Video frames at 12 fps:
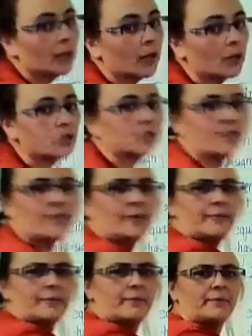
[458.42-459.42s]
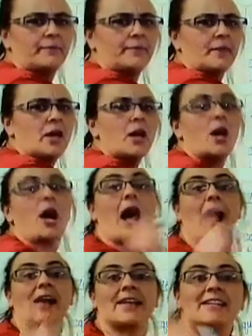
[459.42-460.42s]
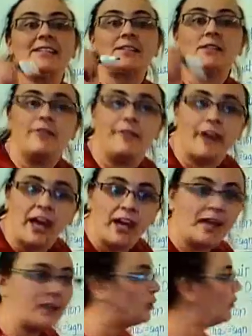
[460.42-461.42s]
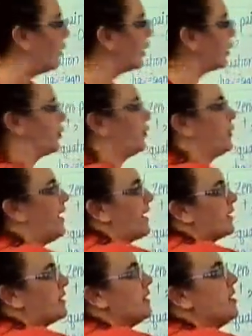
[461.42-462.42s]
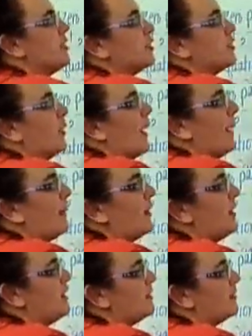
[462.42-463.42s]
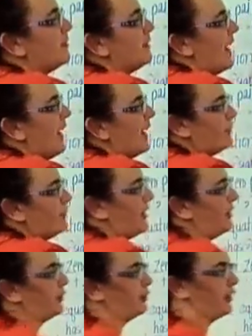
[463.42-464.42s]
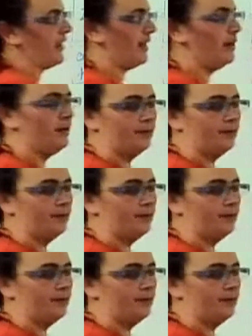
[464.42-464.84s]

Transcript: Just leave it. I can divide. You are correct. So I'm going to divide by 3.